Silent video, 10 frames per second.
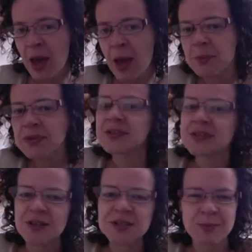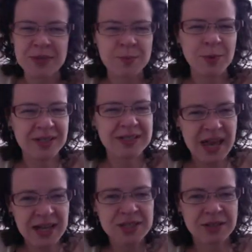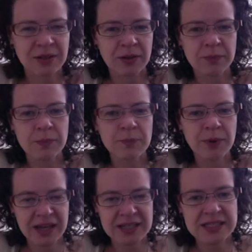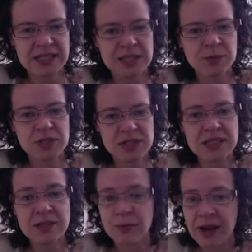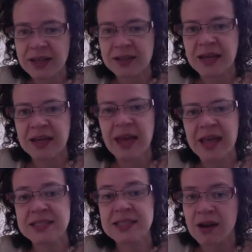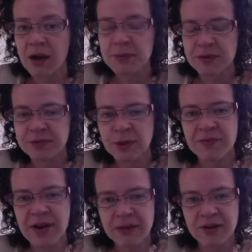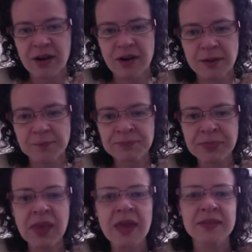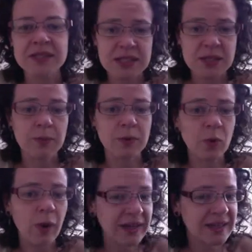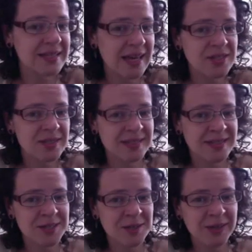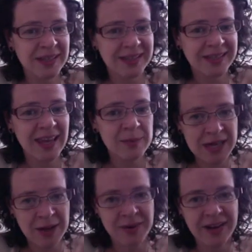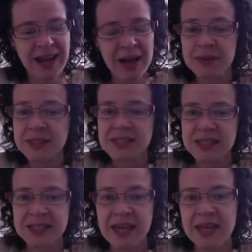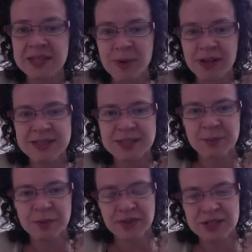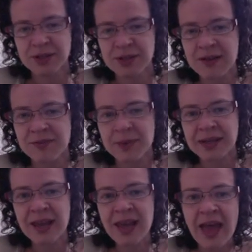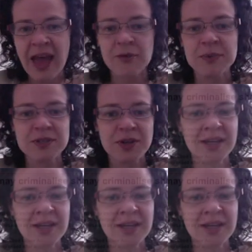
But there's also much more intentional practices which seek to regulate and stop the flow of alcohol. This is a quite contentious issue in Cape Town right now. The city, as well as the provincial government, have been trying